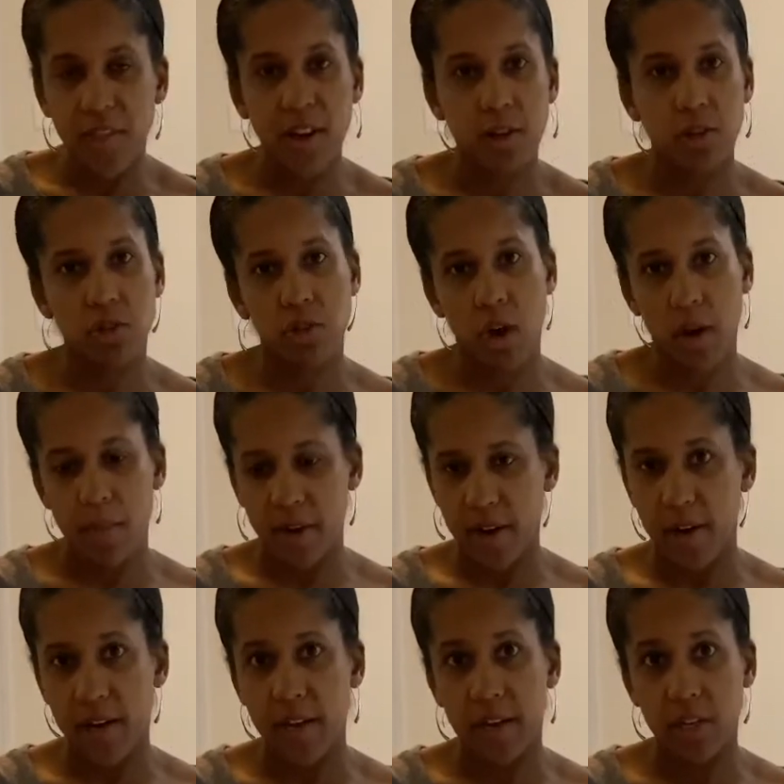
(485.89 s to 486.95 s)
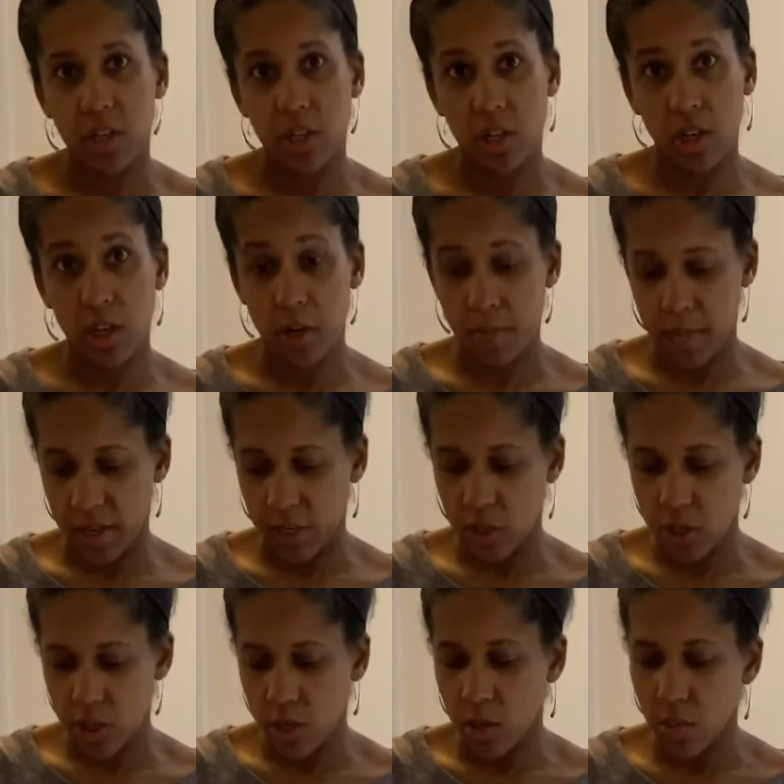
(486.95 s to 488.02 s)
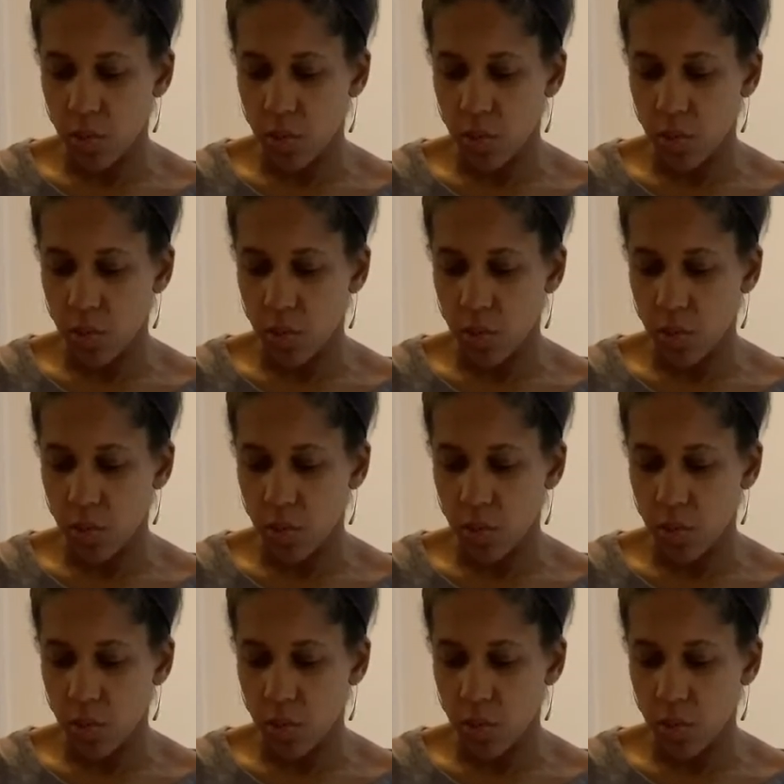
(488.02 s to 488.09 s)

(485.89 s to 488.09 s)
our strawberry and sugar mixture,